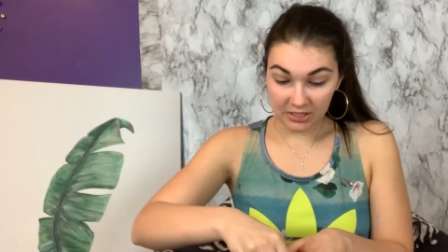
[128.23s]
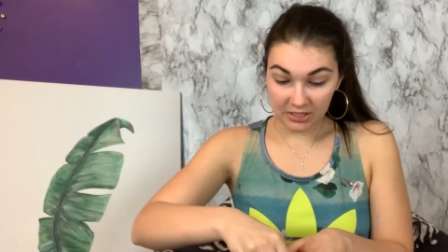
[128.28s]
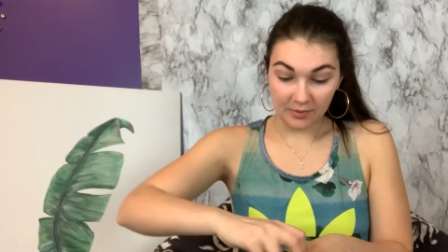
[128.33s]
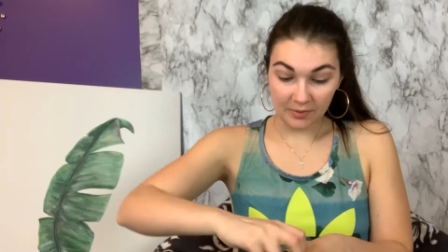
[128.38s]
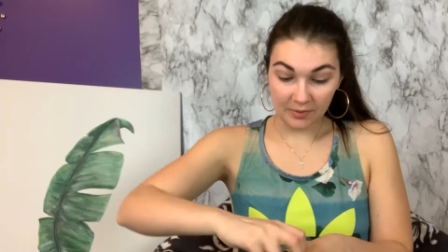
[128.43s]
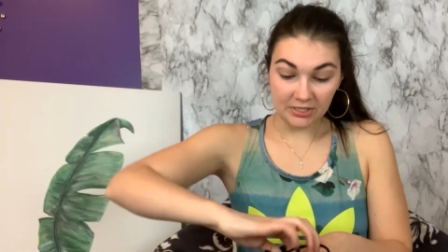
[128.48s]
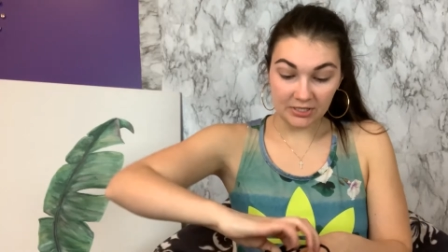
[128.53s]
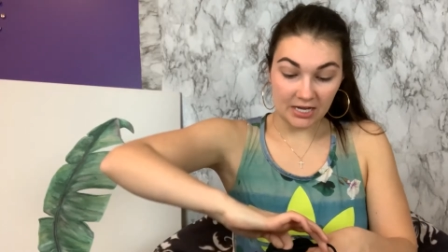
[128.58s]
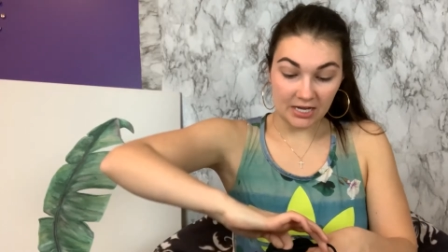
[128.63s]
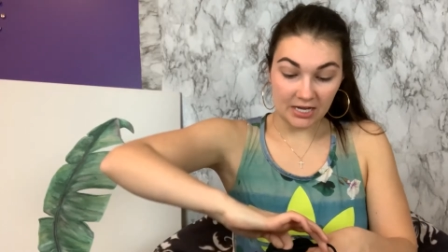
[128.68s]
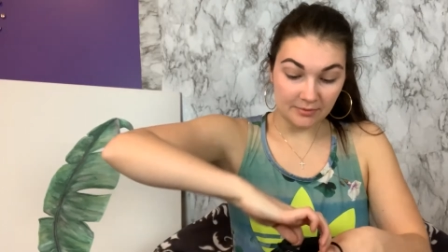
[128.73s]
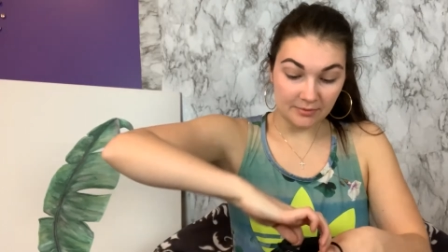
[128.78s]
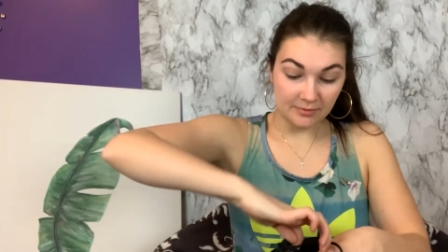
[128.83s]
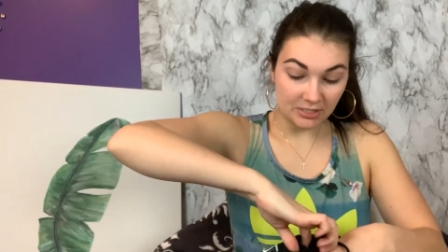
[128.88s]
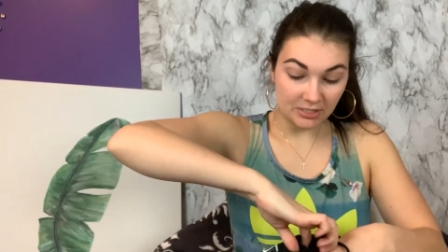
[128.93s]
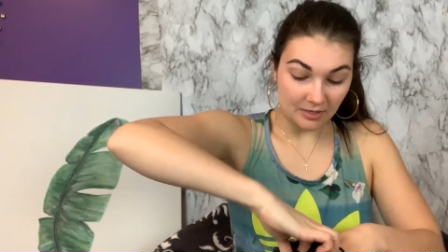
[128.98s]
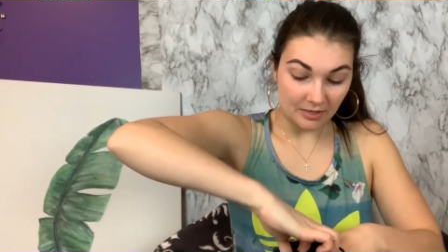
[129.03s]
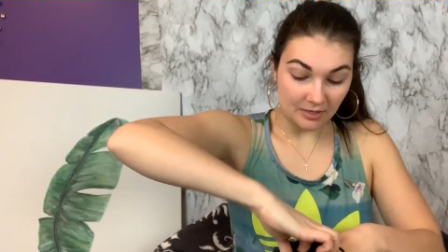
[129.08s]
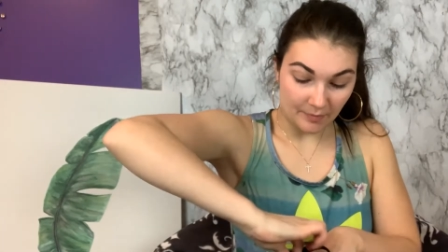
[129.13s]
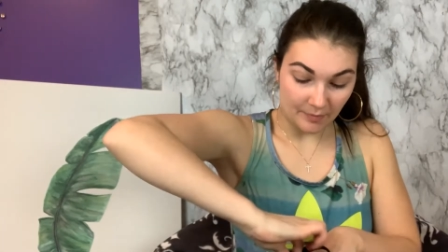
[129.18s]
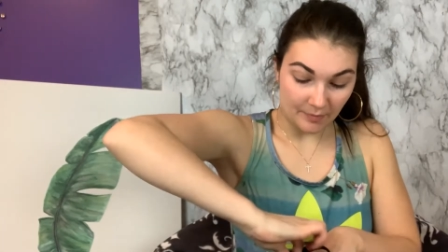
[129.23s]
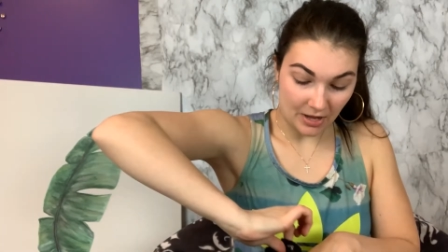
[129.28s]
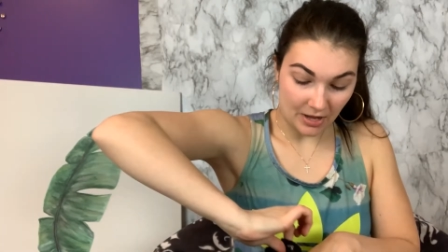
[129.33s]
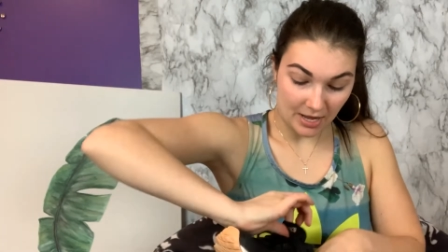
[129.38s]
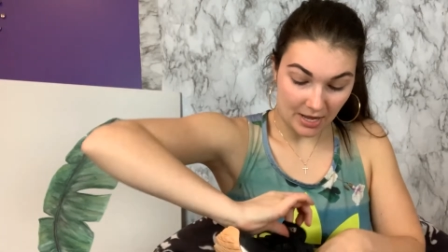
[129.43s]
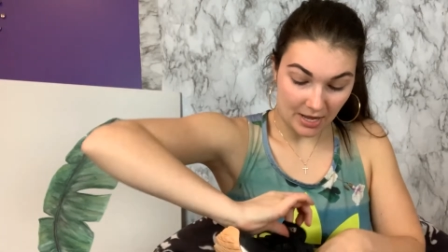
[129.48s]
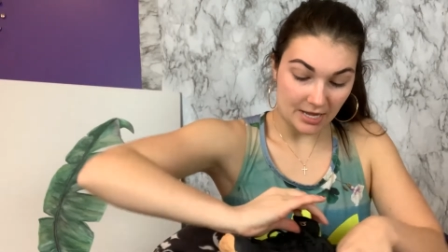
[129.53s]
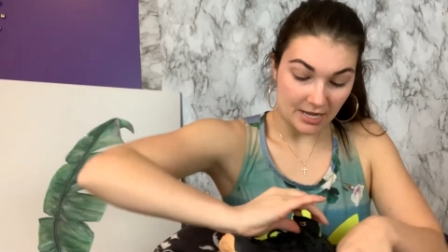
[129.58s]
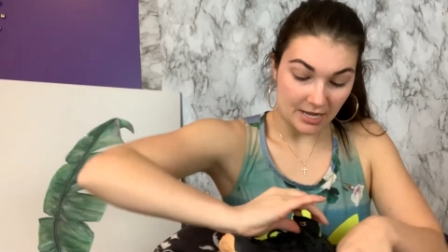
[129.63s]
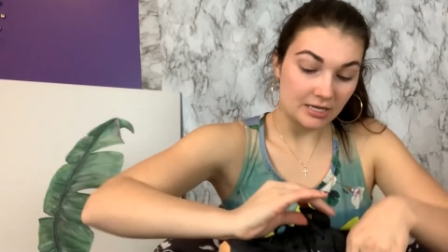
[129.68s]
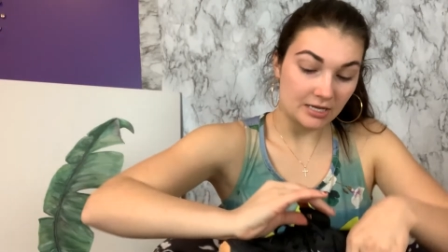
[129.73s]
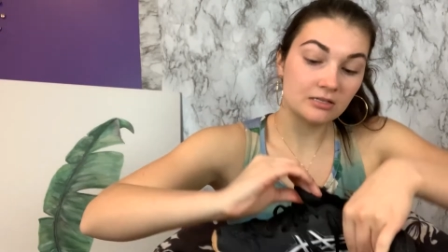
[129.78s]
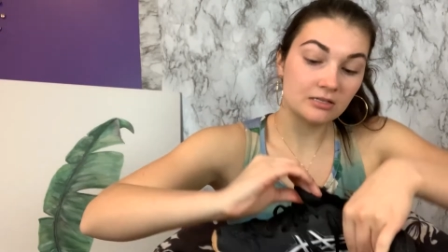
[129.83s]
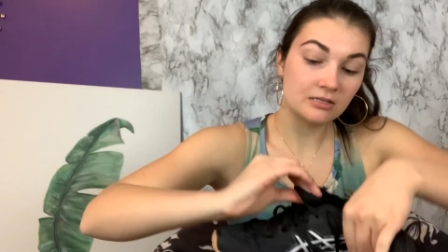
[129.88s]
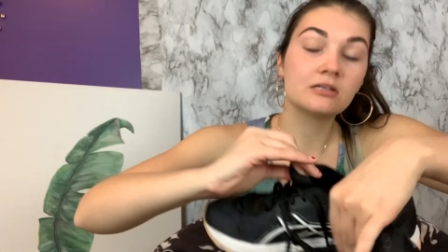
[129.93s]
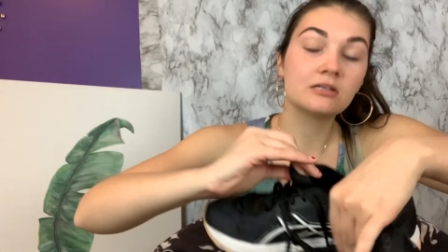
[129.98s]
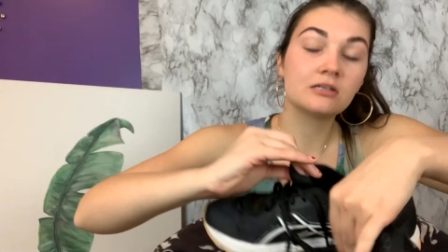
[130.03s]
Sometimes, like by